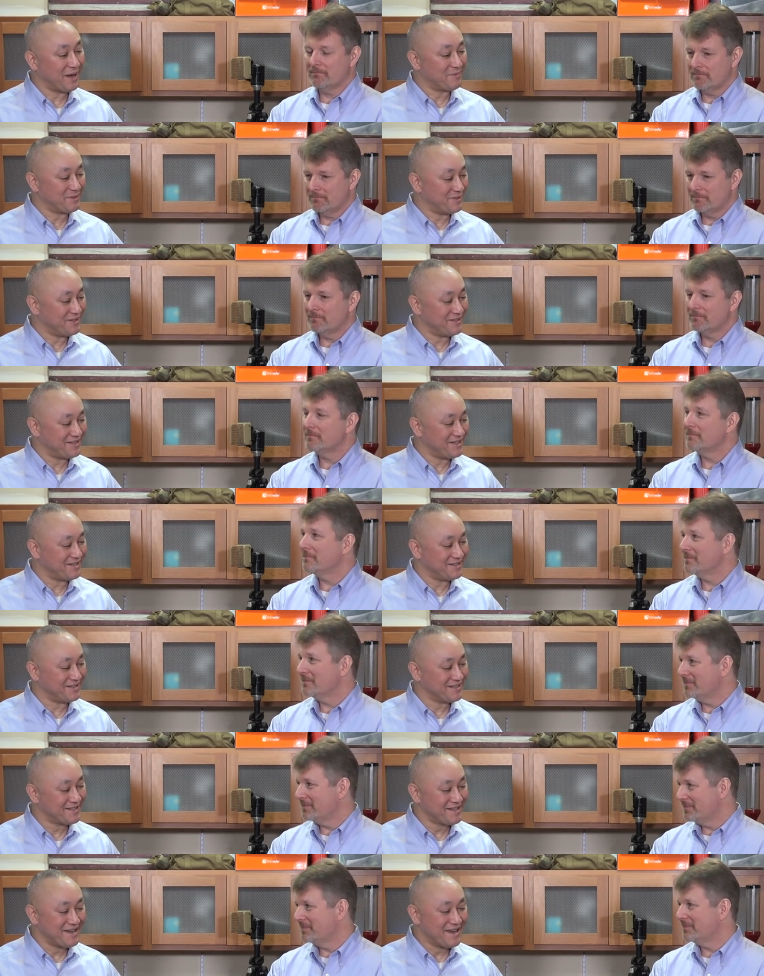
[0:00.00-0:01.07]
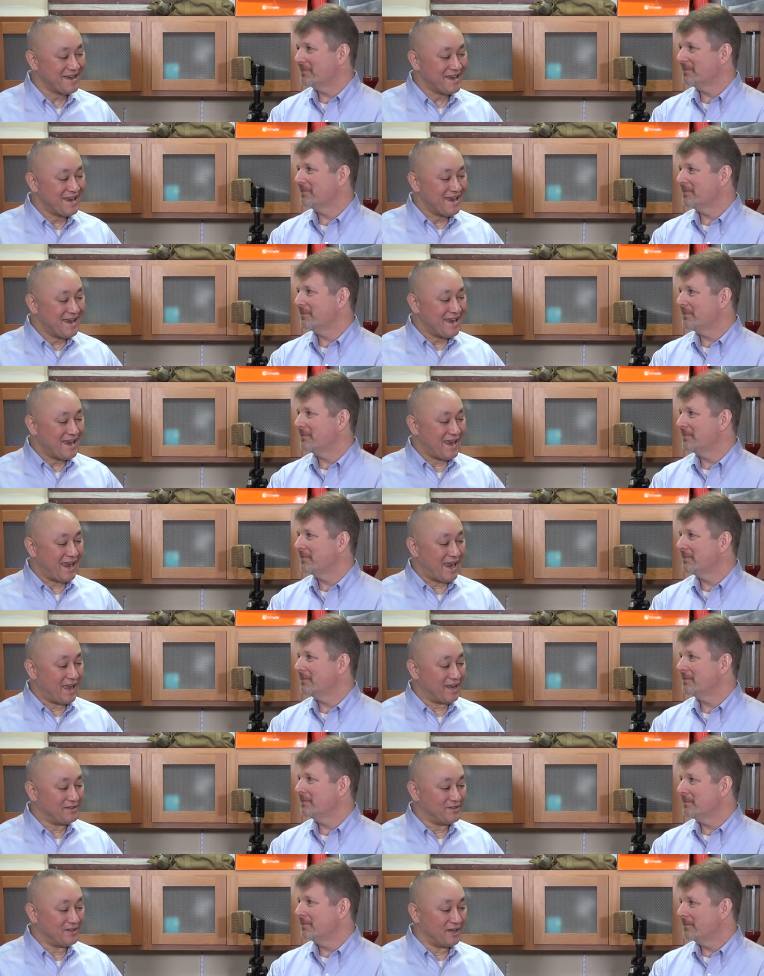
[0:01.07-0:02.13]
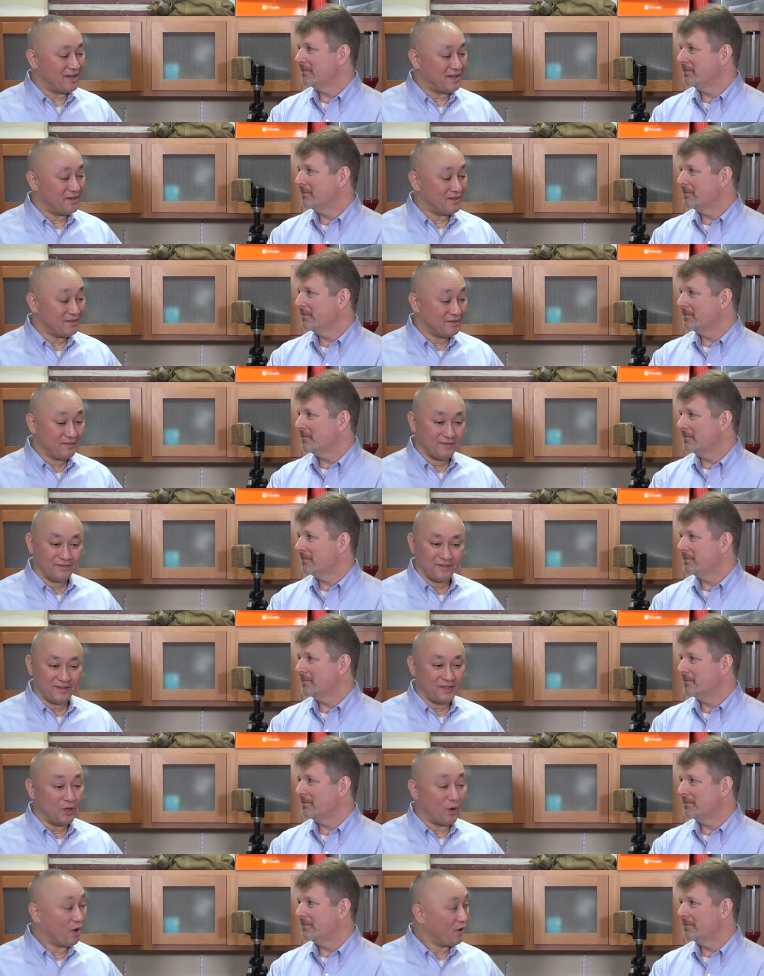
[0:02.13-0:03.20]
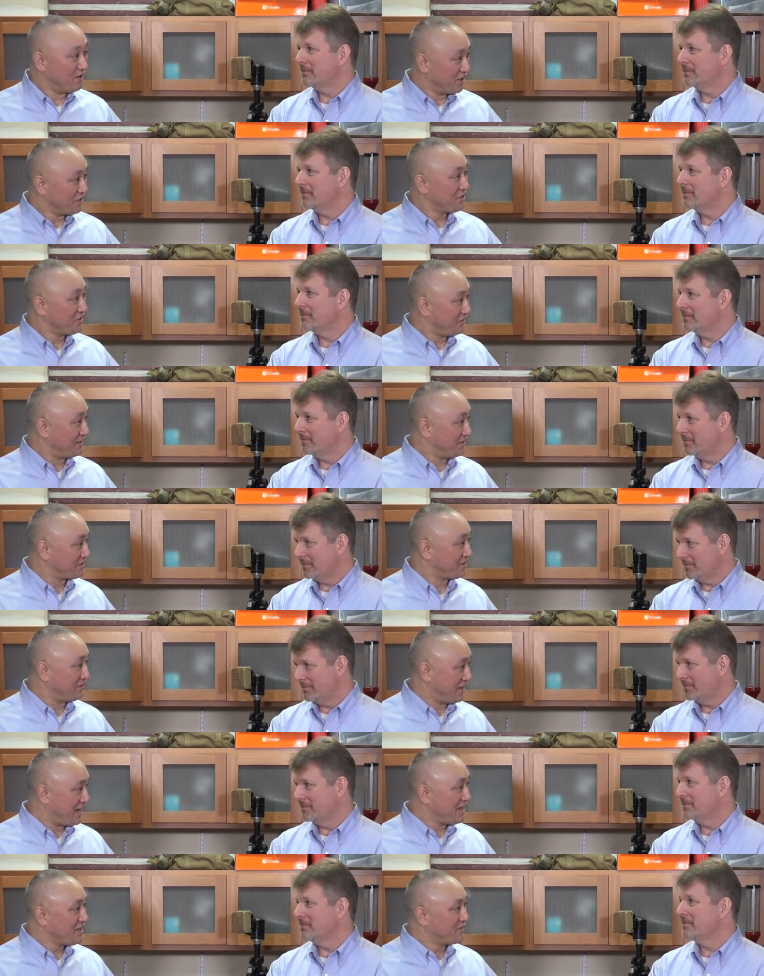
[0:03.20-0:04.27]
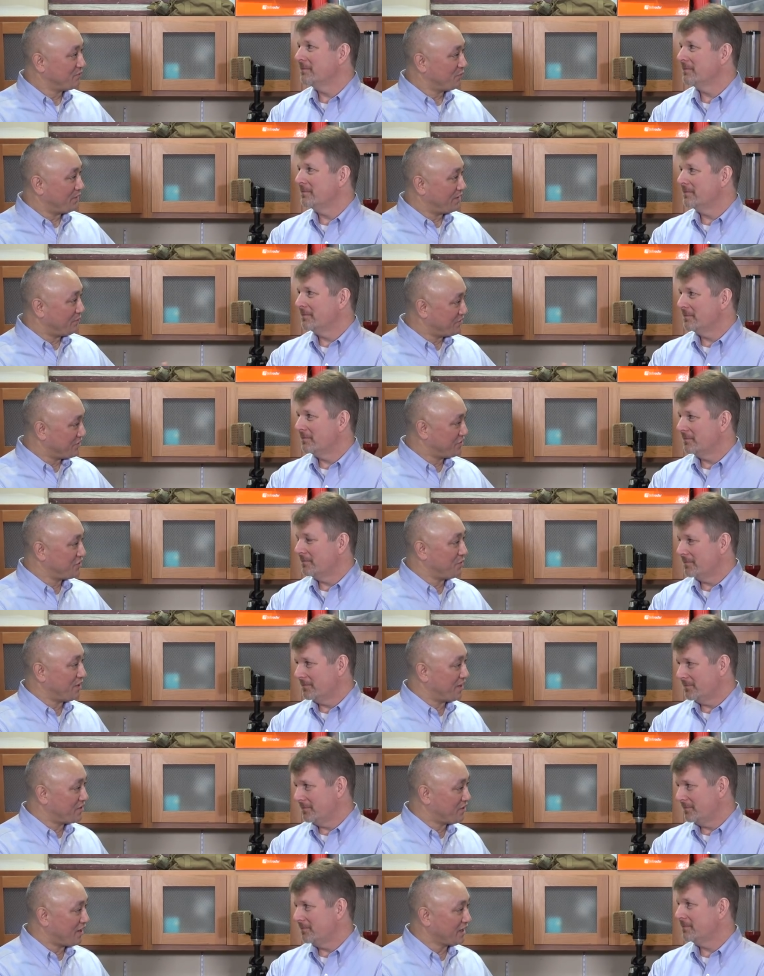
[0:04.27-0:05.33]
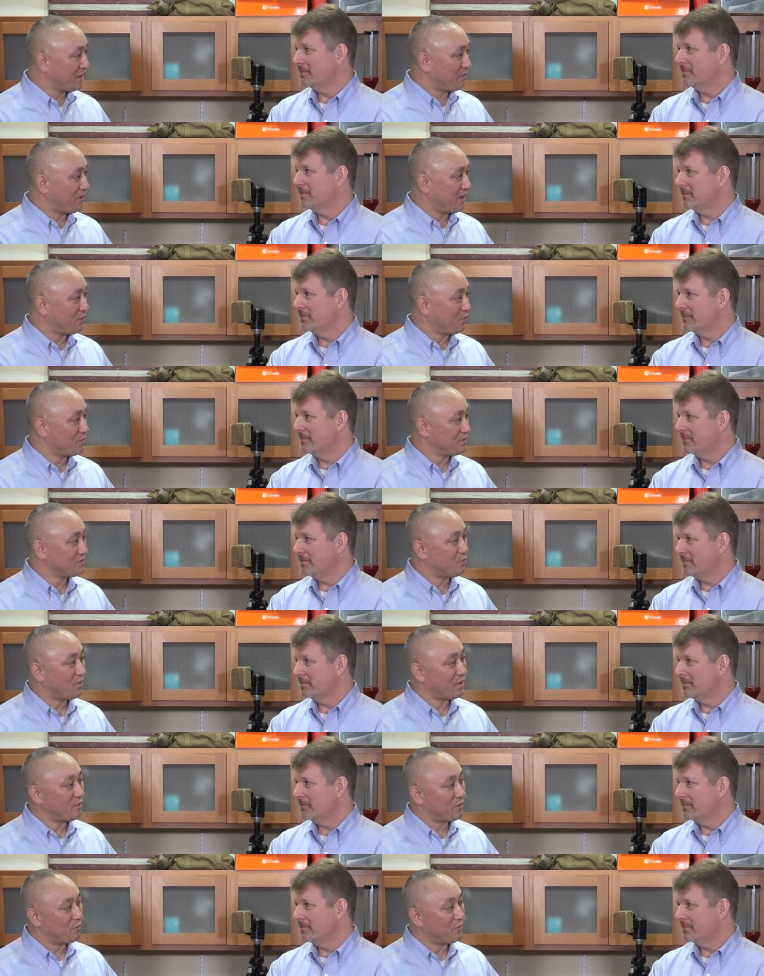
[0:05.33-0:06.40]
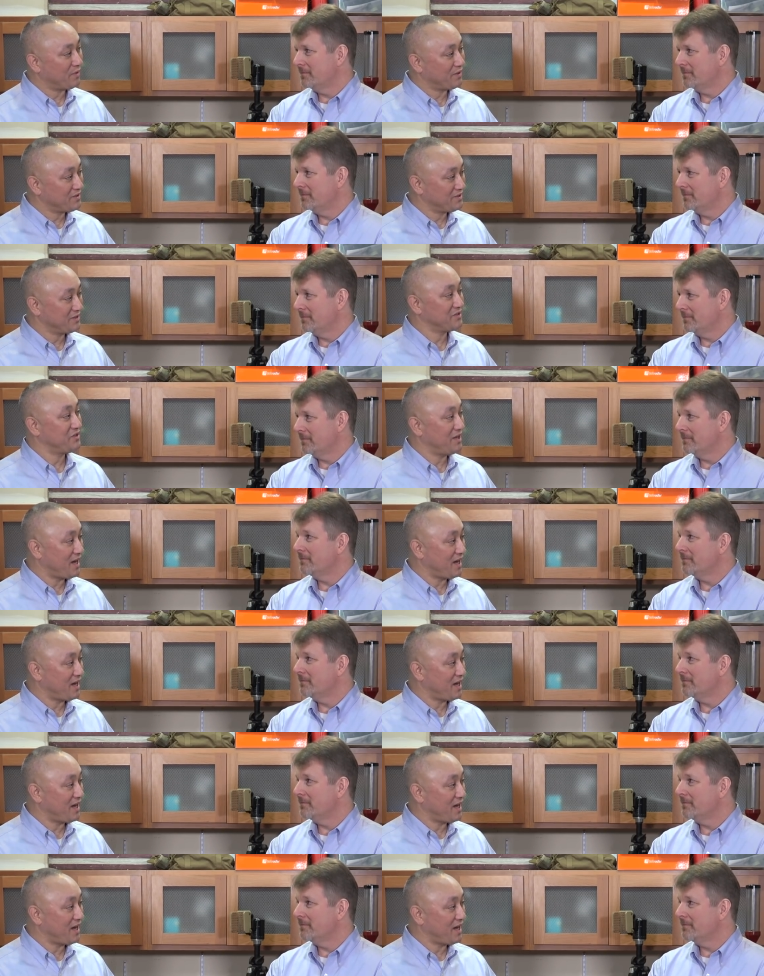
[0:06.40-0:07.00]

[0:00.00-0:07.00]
Speaker 1: types of decisions. And uh, you know, our initial inclination when it was just you and I talking about it was, why don't we run the six